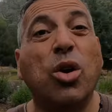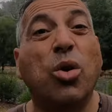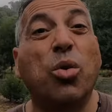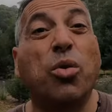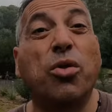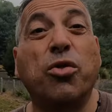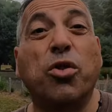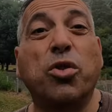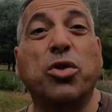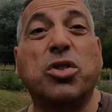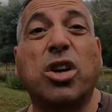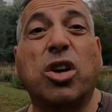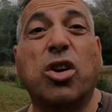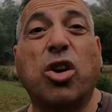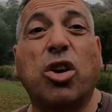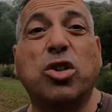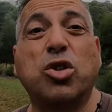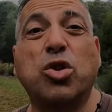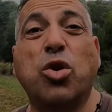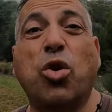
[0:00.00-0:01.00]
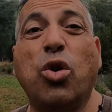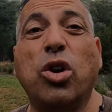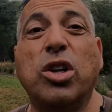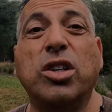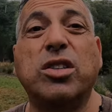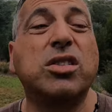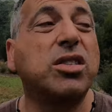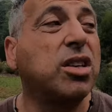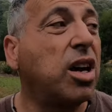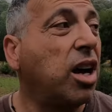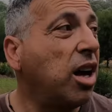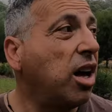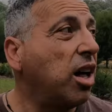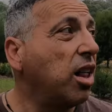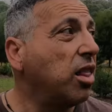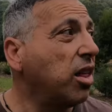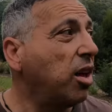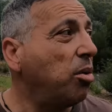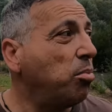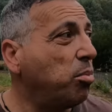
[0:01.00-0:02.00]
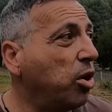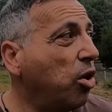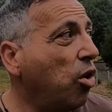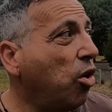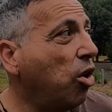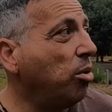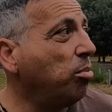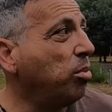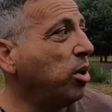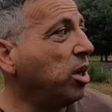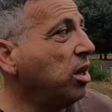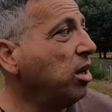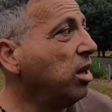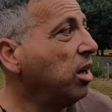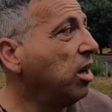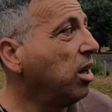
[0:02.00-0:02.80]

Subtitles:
We've also got toilets there behind me.